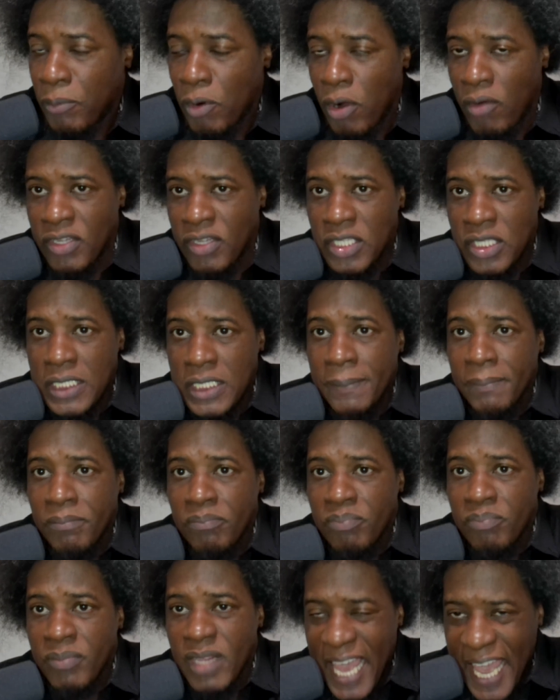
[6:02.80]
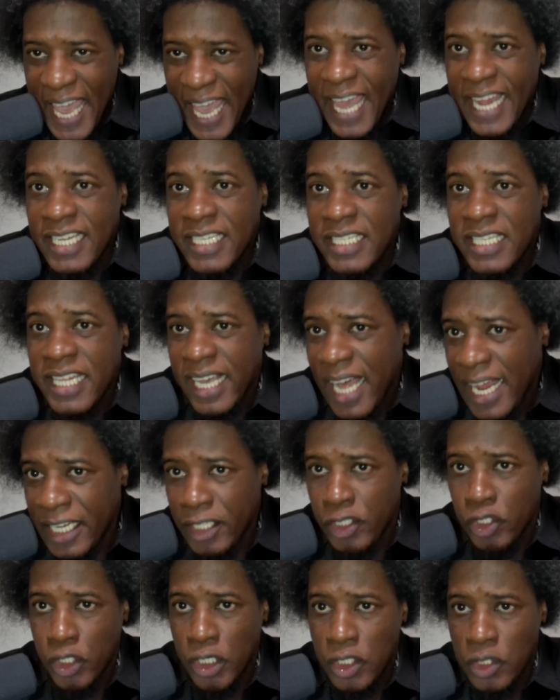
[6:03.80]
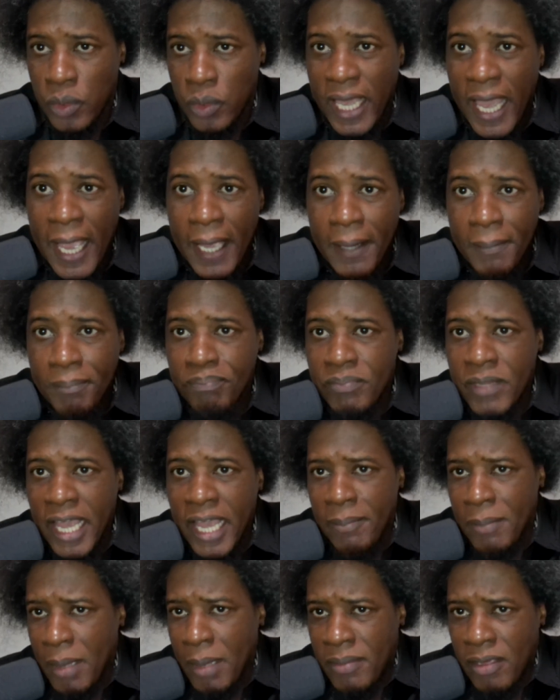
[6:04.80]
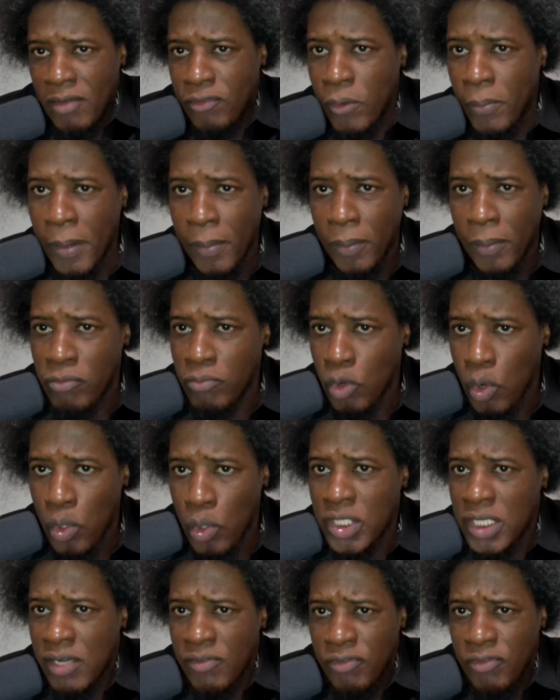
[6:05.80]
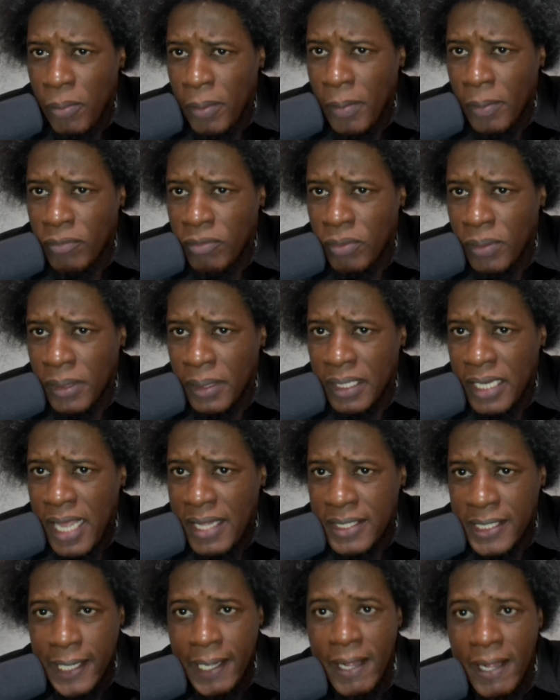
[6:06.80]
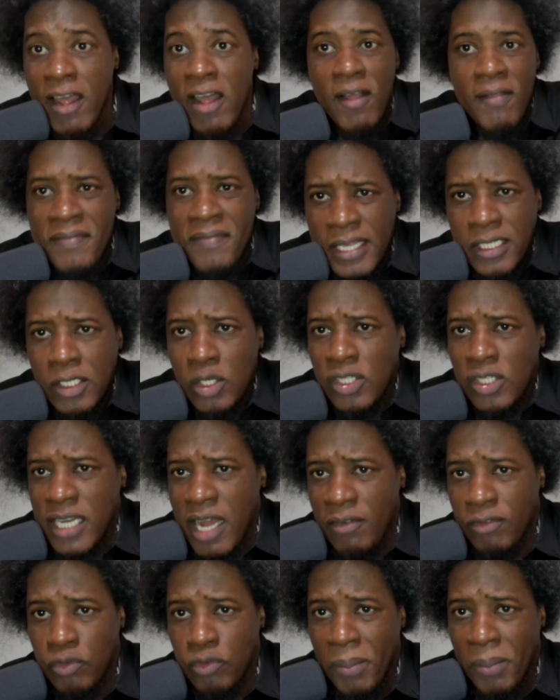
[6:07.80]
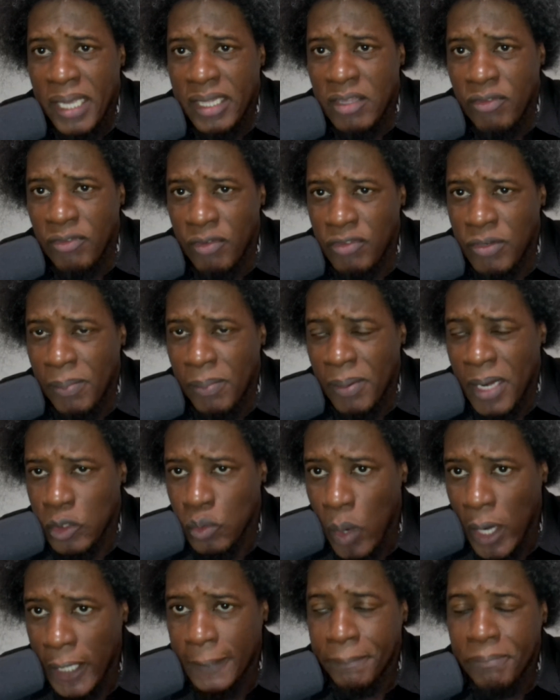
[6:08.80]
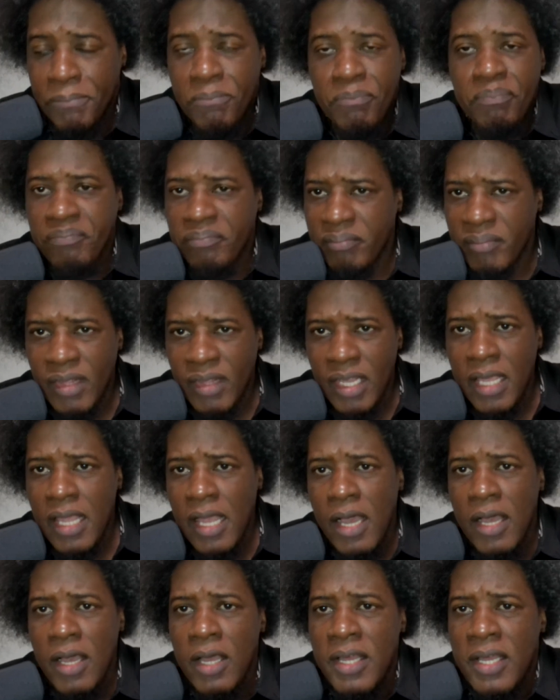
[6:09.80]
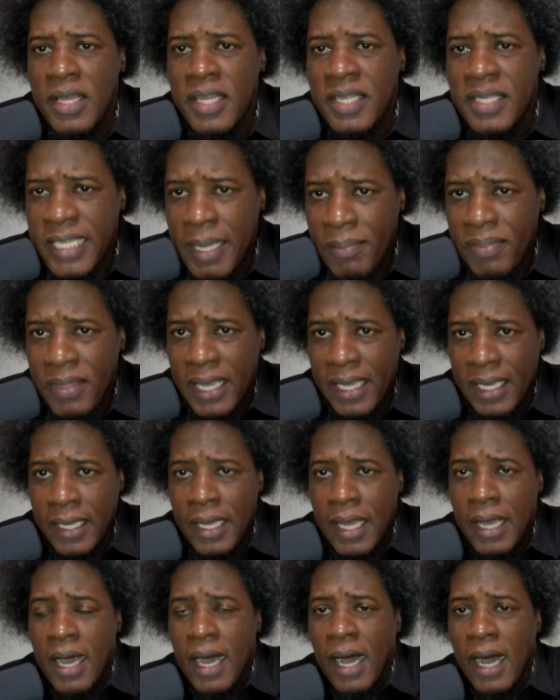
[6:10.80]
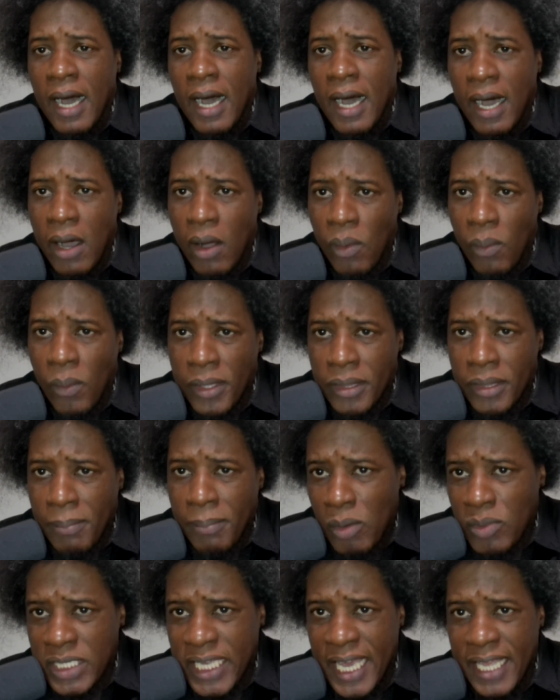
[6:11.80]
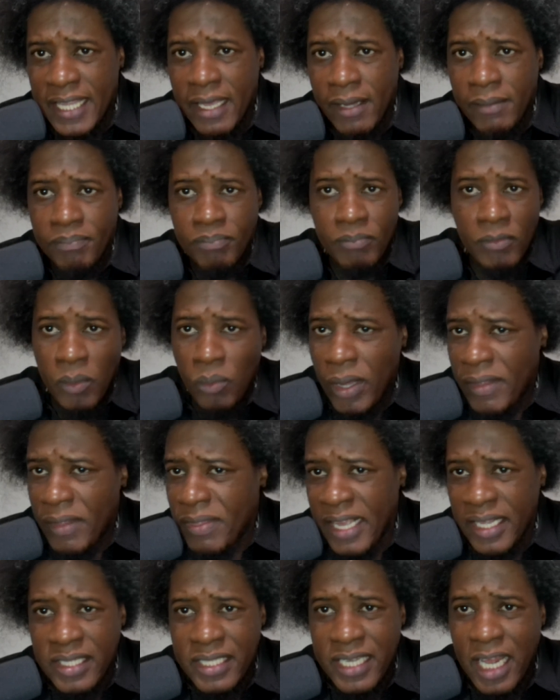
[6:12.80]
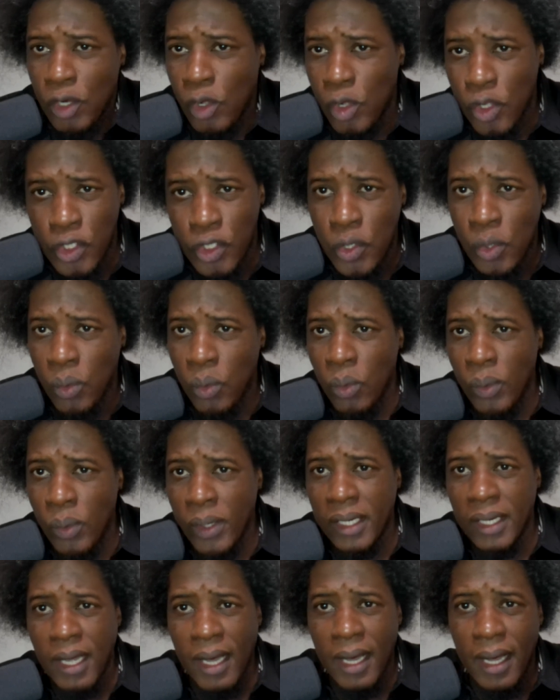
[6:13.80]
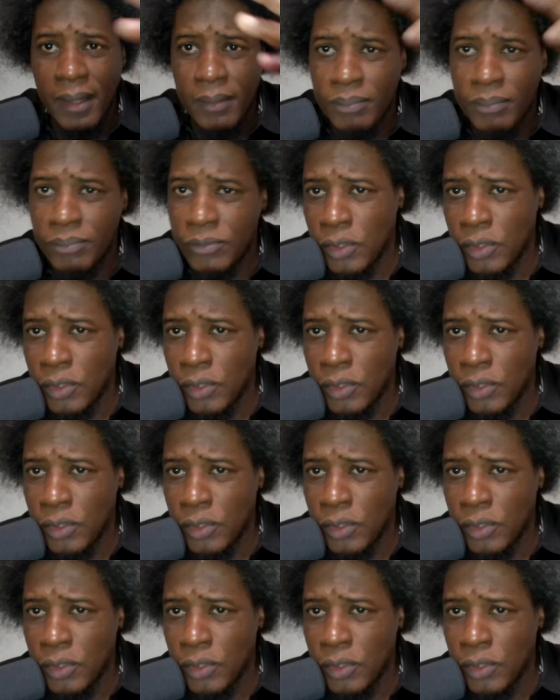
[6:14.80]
Province, and the Kalenjins, okay, and maybe a few people from Coast and a few people from Nyanza. That's not enough to make the 50+1. Same thing with Mount Kenya, whether it's Kalonzo who will,